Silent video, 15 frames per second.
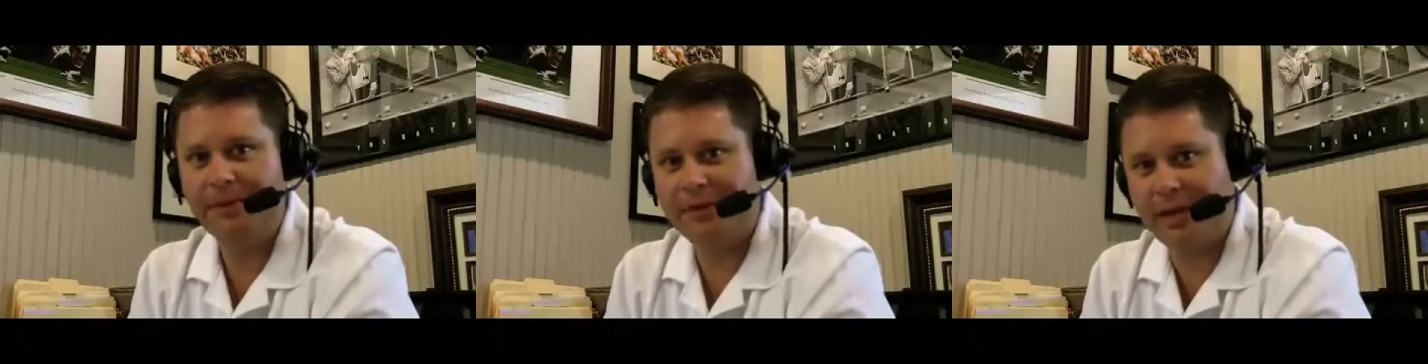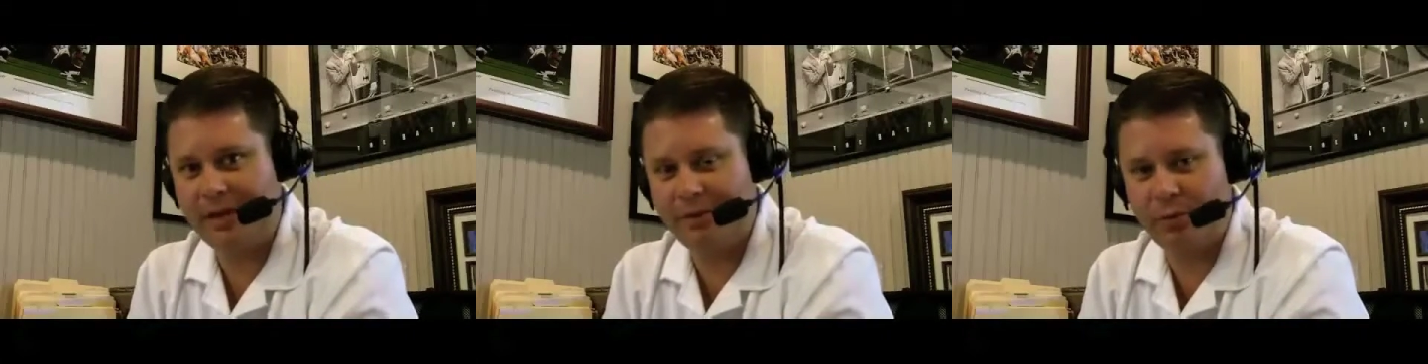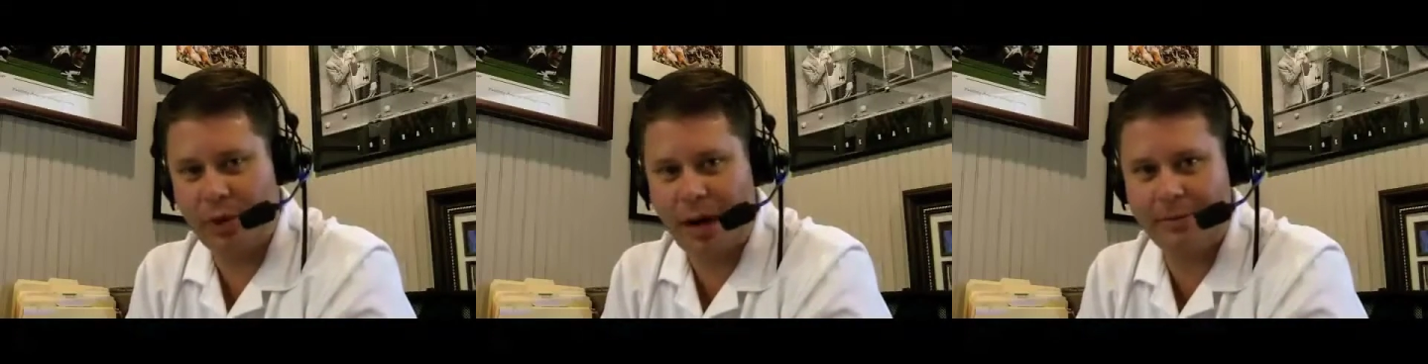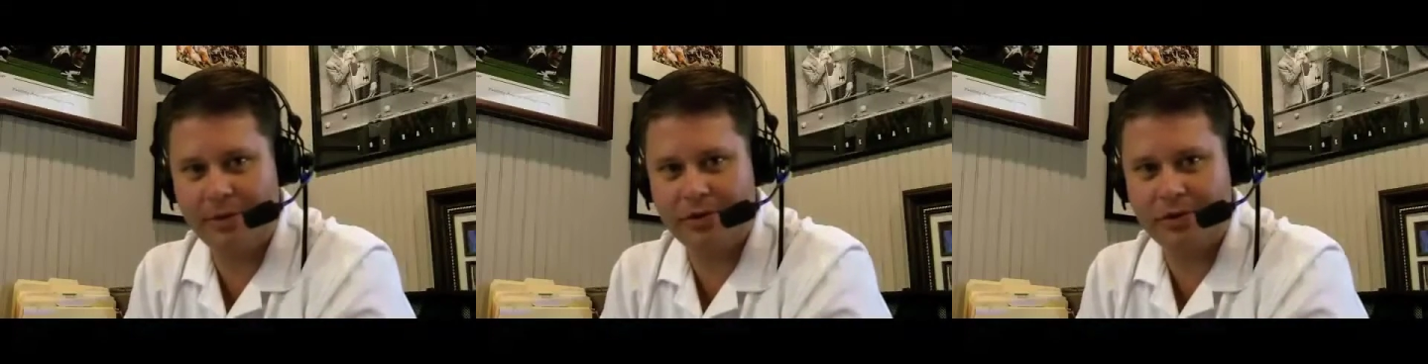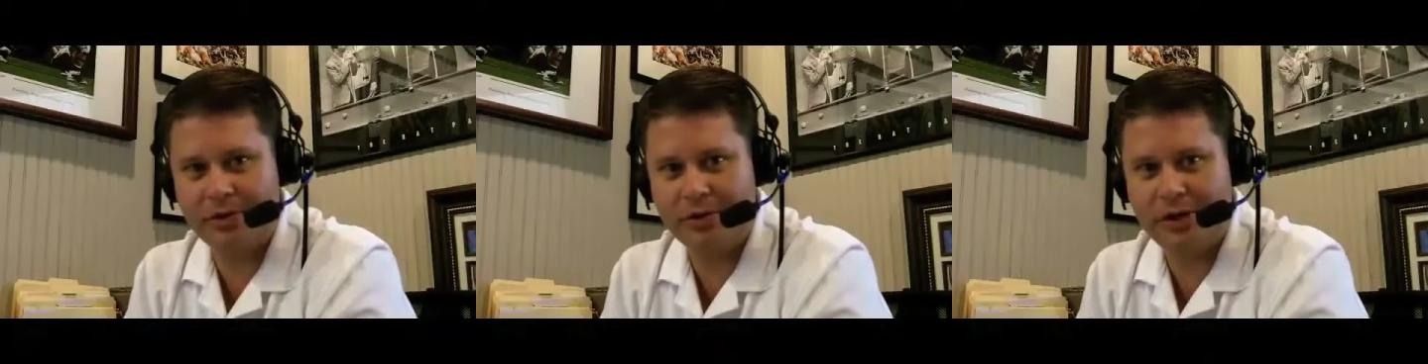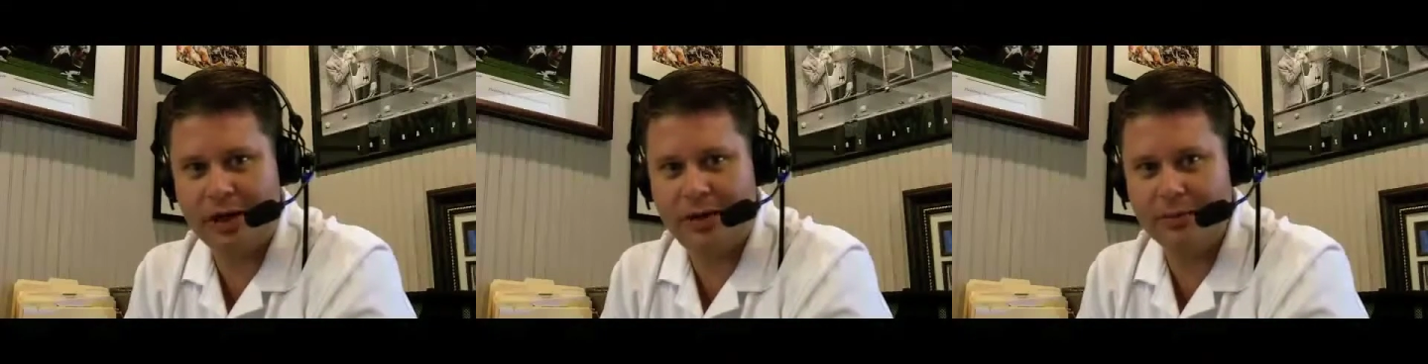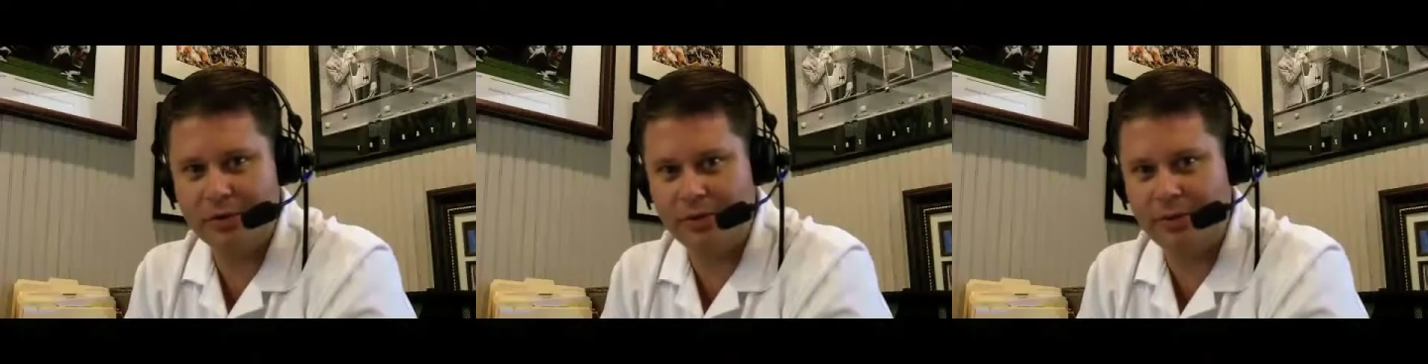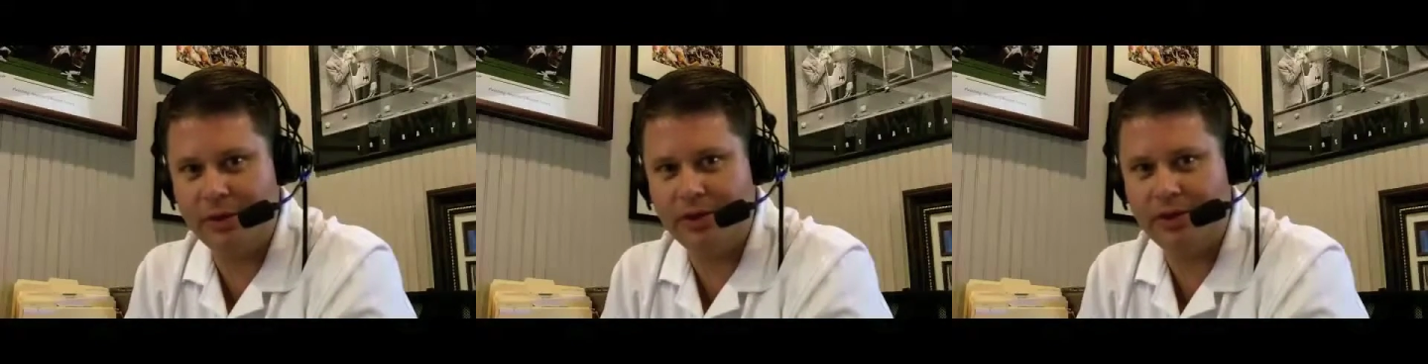David Robertson's name
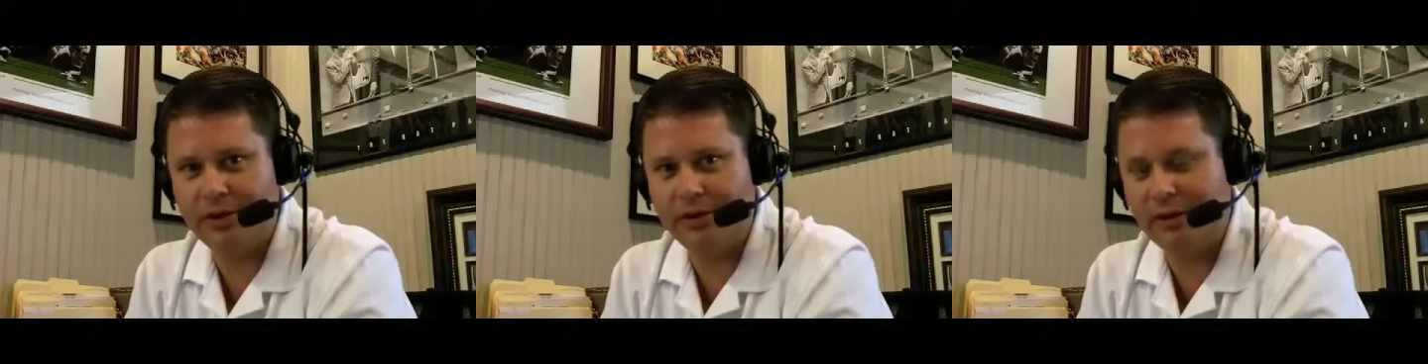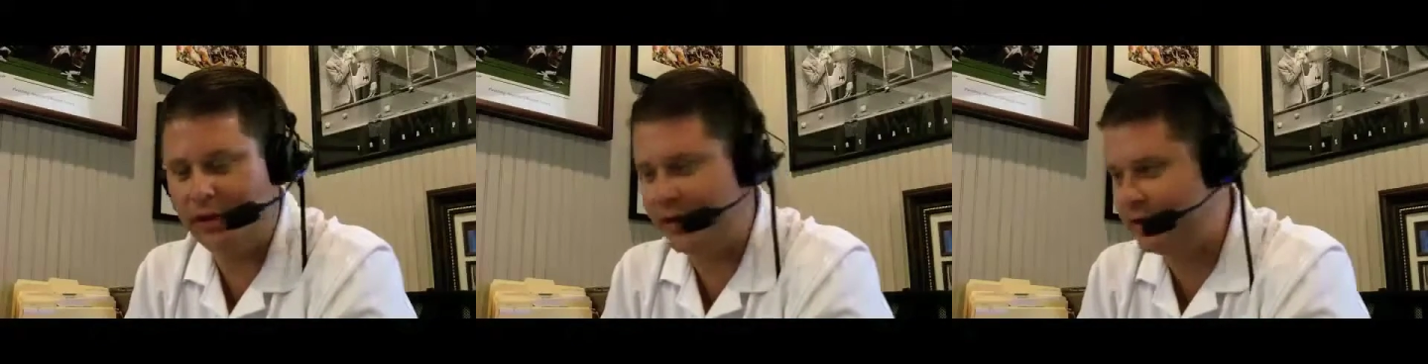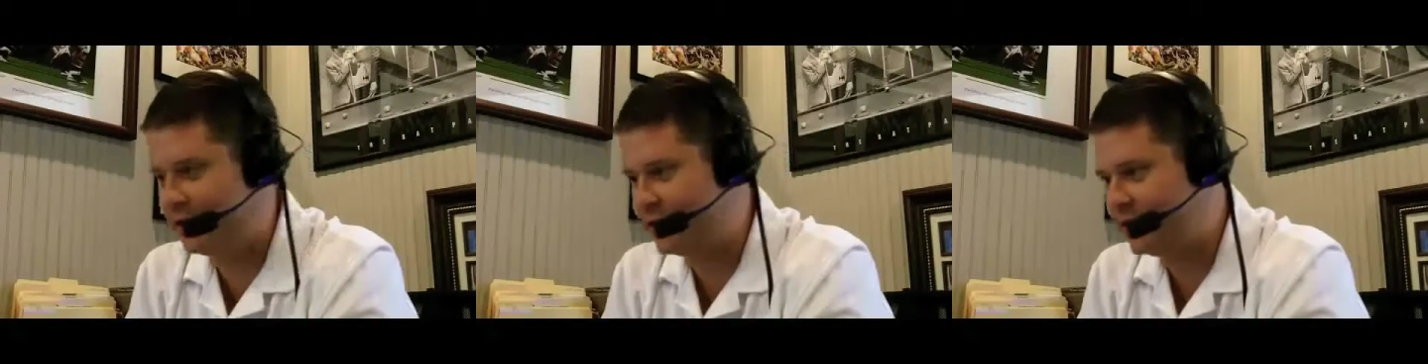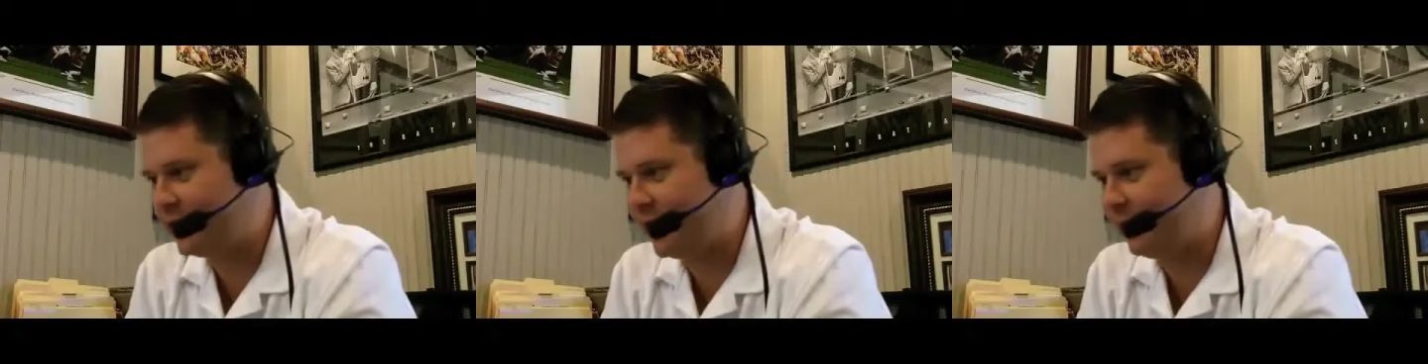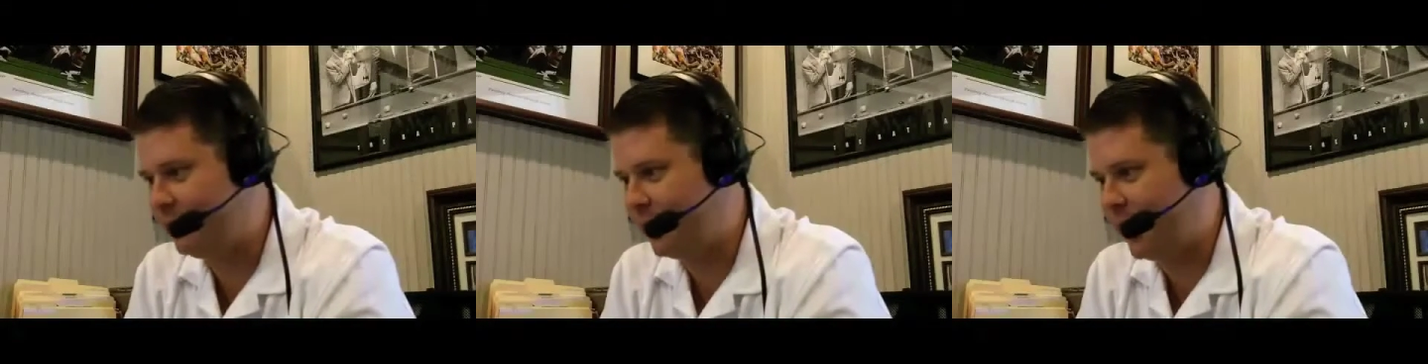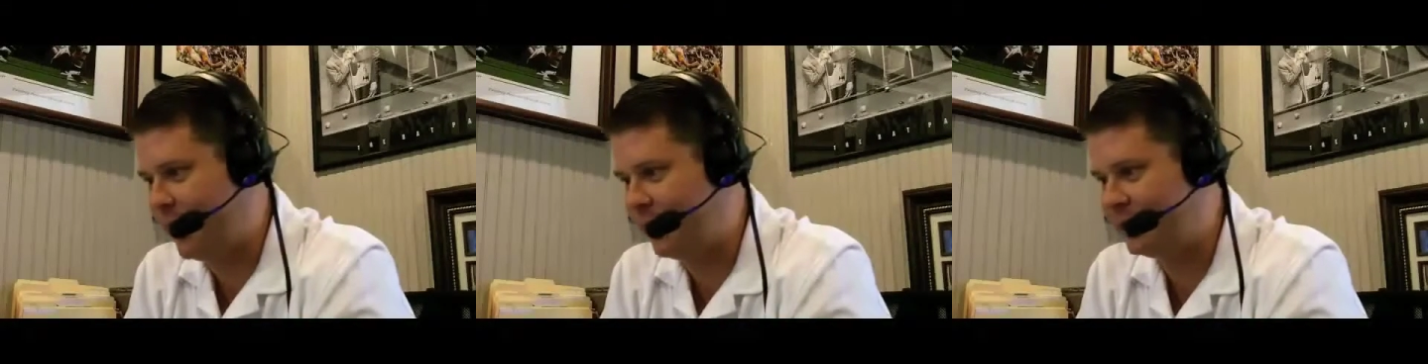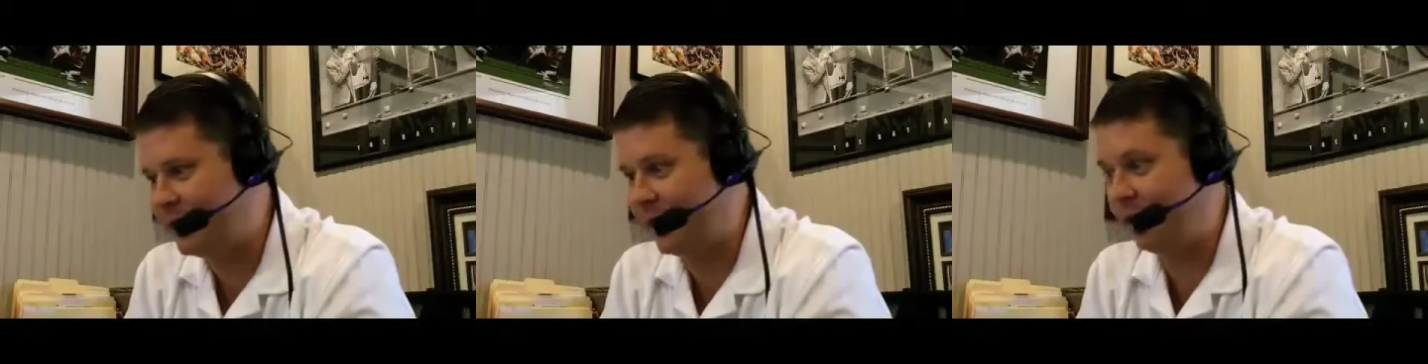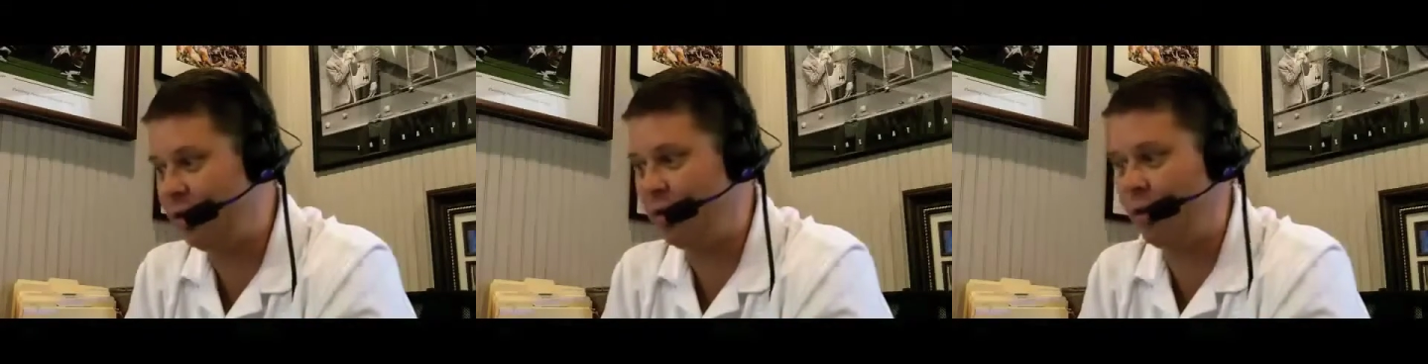was mentioned as a setup guy.
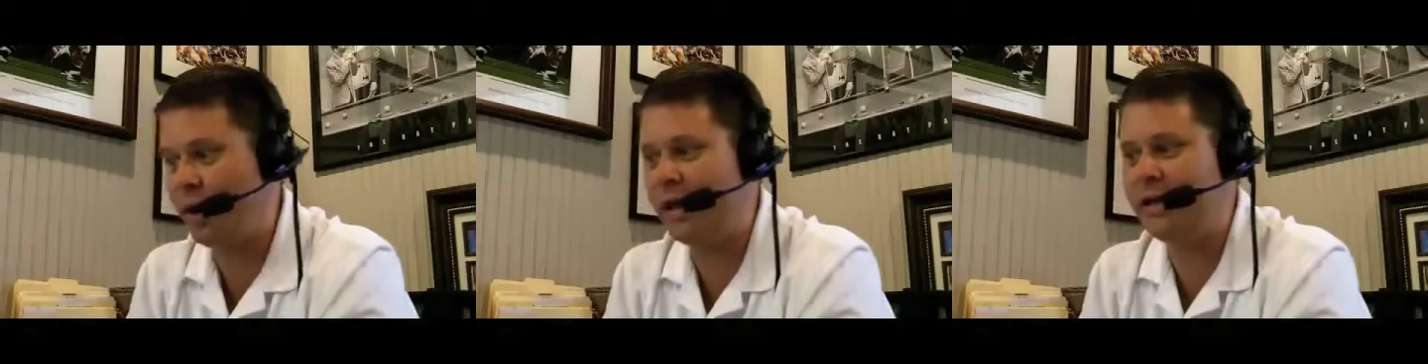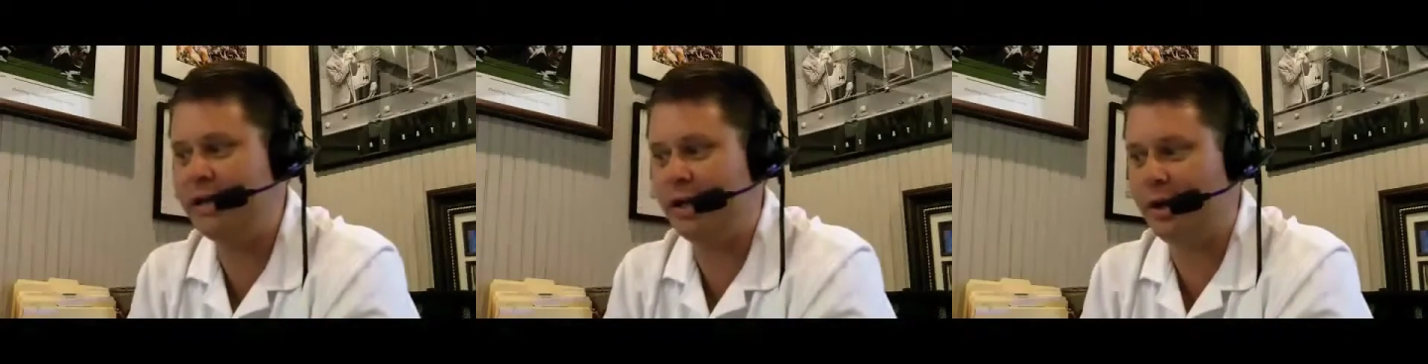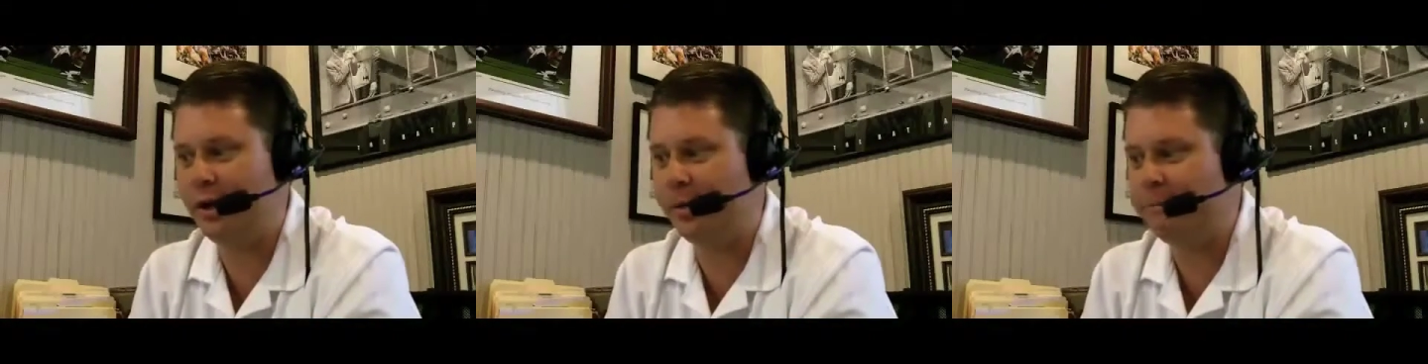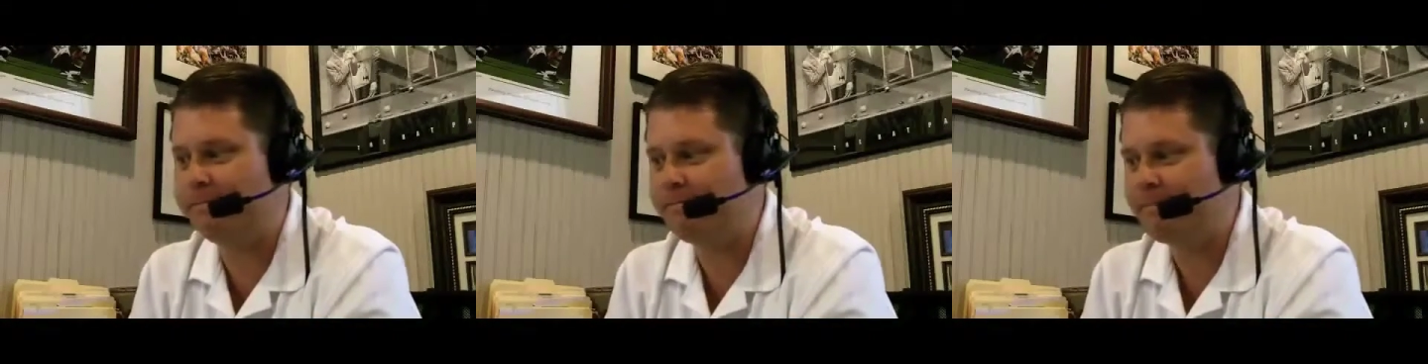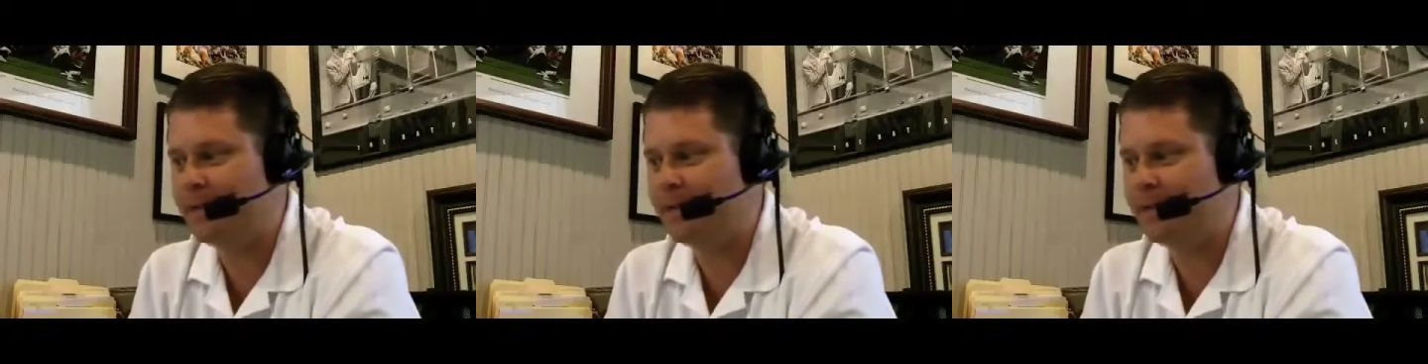He's had a great year.